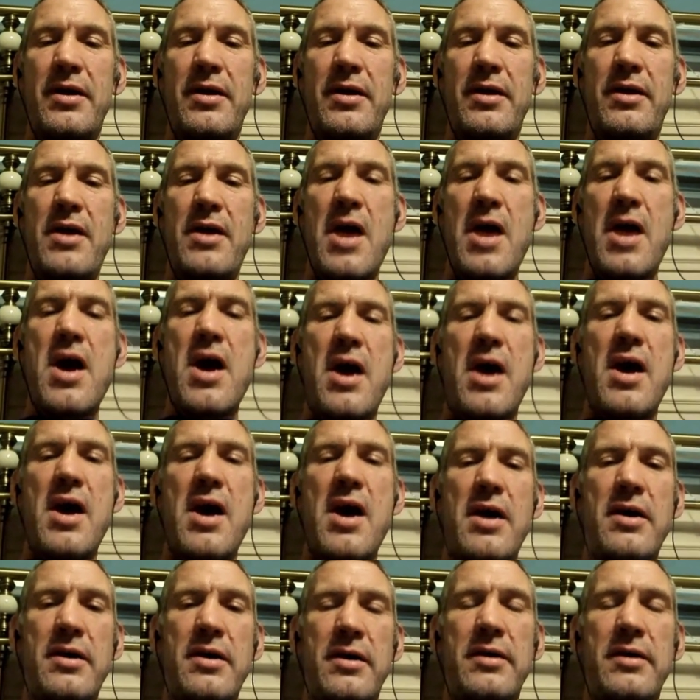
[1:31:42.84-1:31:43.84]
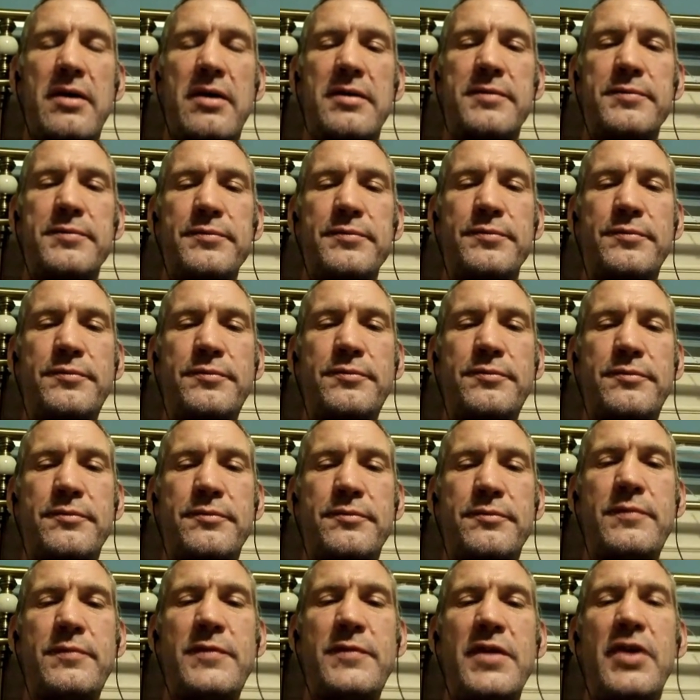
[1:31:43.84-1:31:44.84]
Yeah.
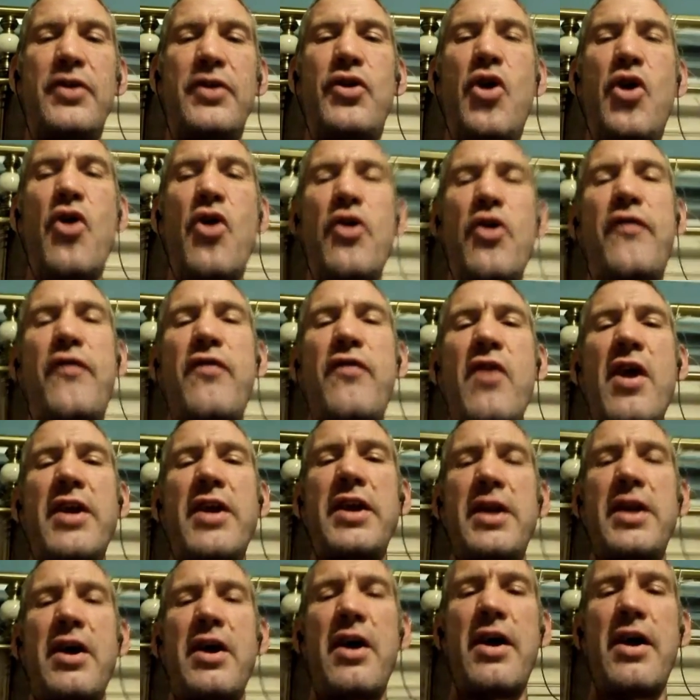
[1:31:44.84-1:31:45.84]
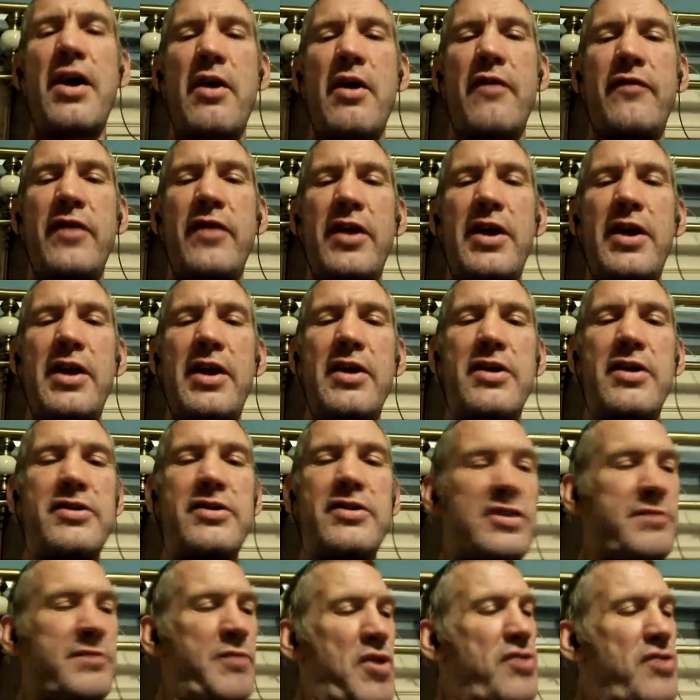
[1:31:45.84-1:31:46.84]
Oh, not on a Friday night, though. I think he
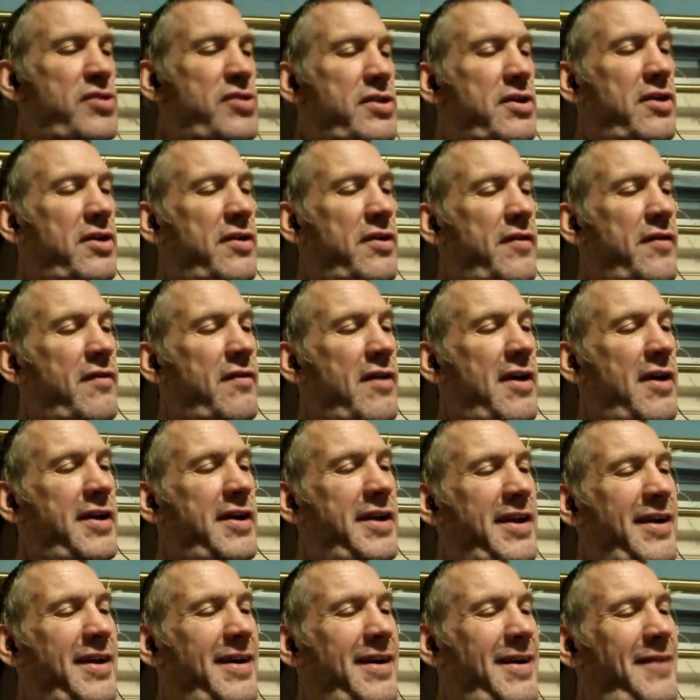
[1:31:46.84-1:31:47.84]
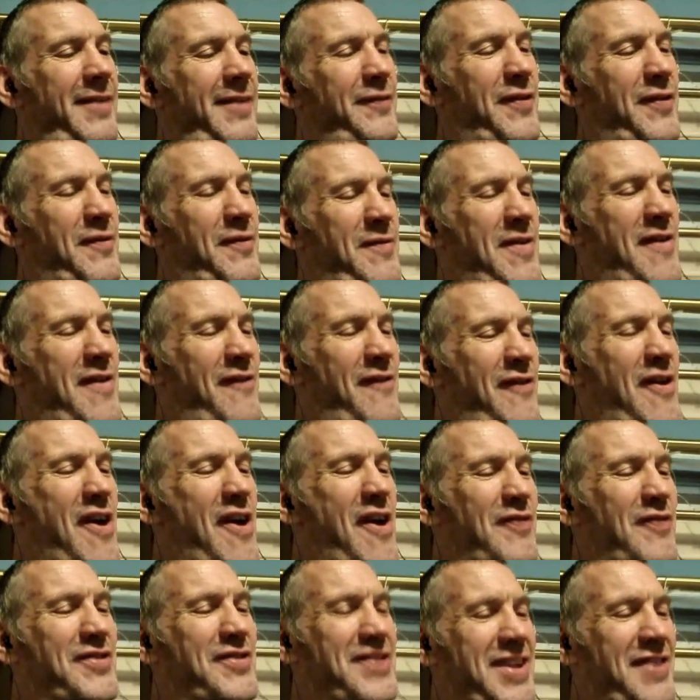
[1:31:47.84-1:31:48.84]
likes his music on a Friday night, from
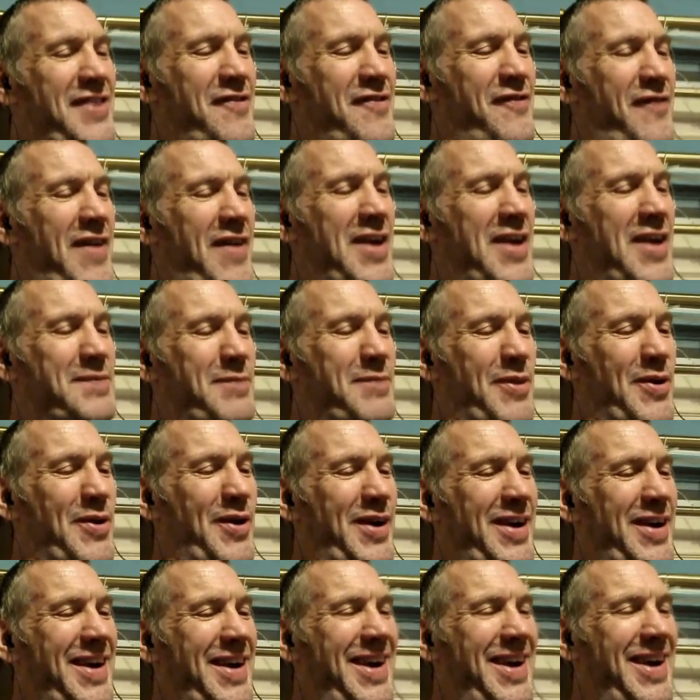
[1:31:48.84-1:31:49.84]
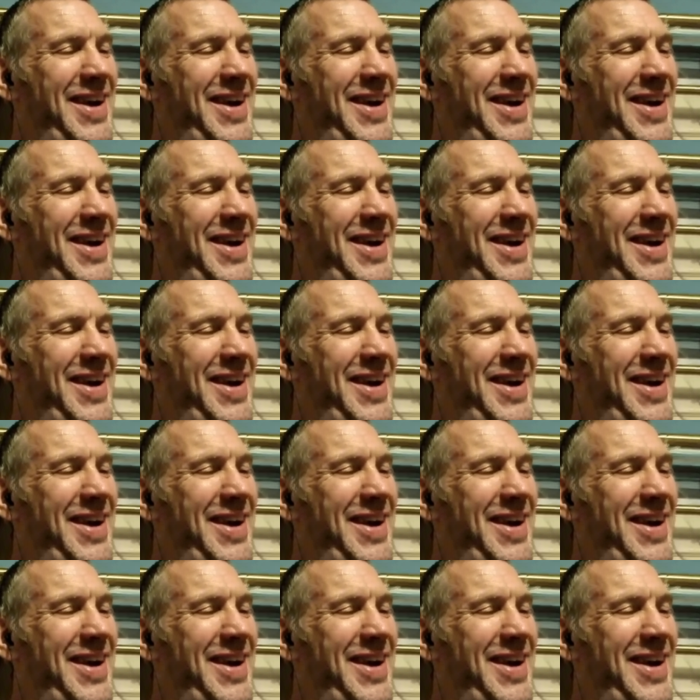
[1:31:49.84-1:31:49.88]
what I've seen on Facebook.